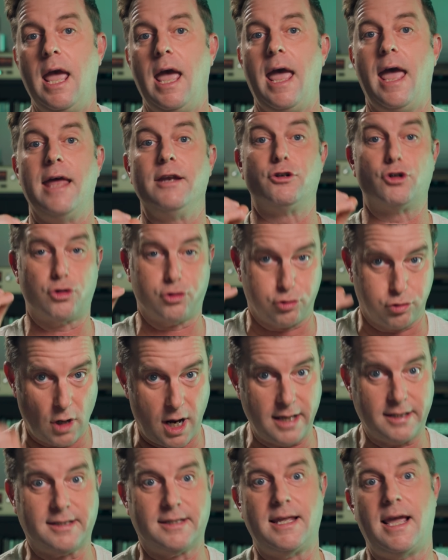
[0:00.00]
and
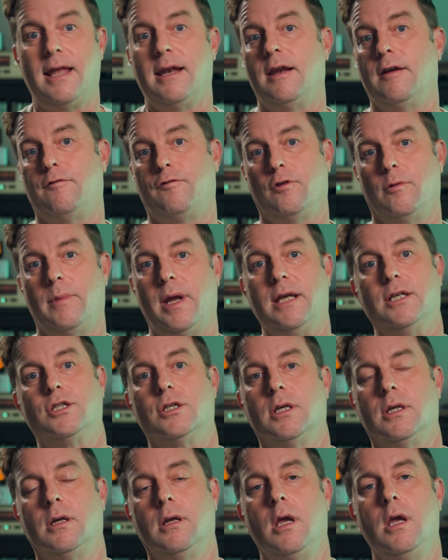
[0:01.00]
trust that
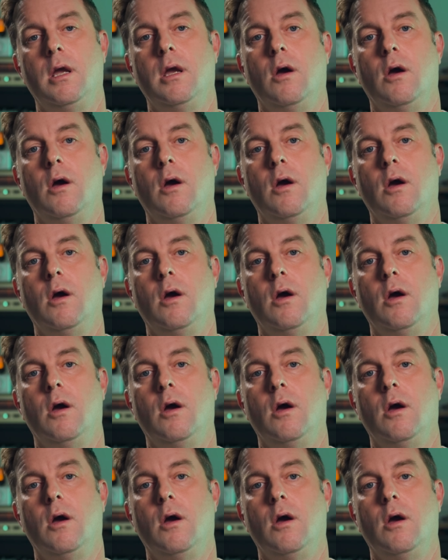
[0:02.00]
information